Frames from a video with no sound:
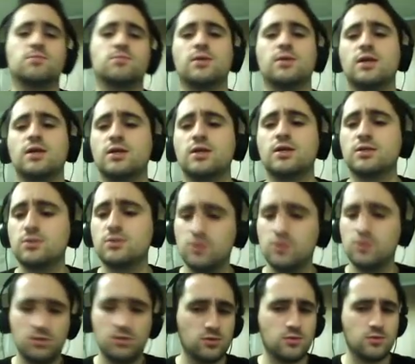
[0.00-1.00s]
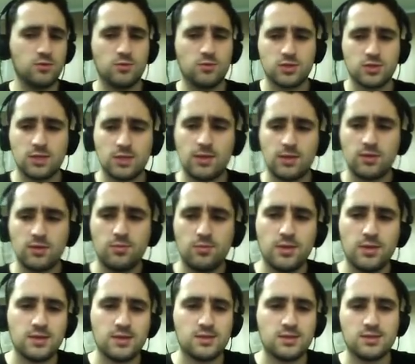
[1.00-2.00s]
players on YouTube or some other
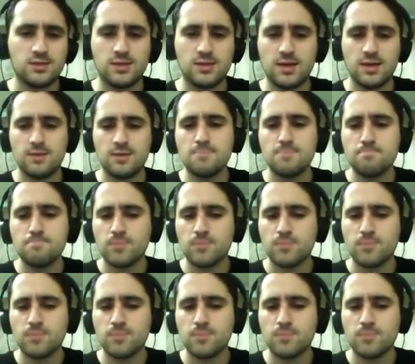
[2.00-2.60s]
places. And